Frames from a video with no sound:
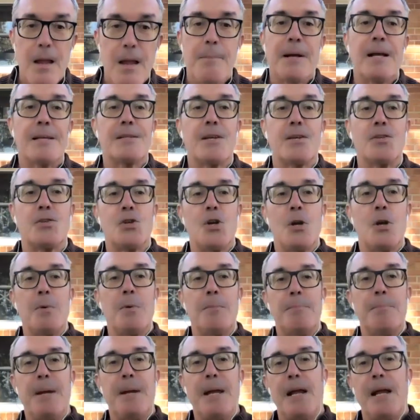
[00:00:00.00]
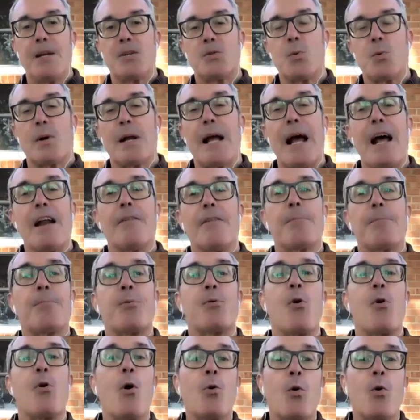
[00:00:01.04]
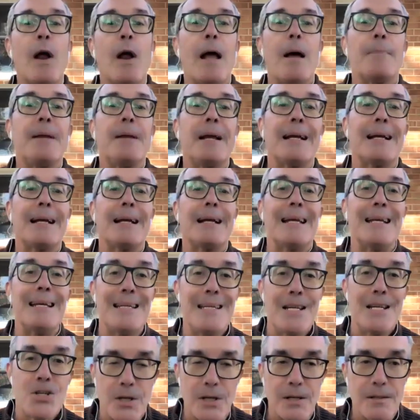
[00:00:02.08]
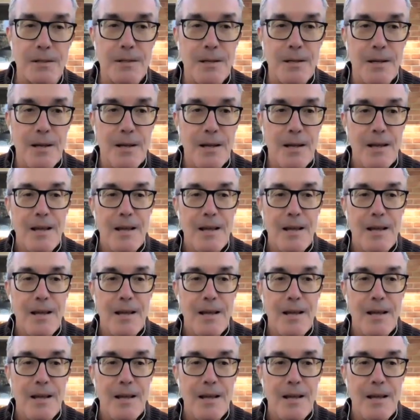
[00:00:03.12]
Because as human beings, we're kind of programmed and conditioned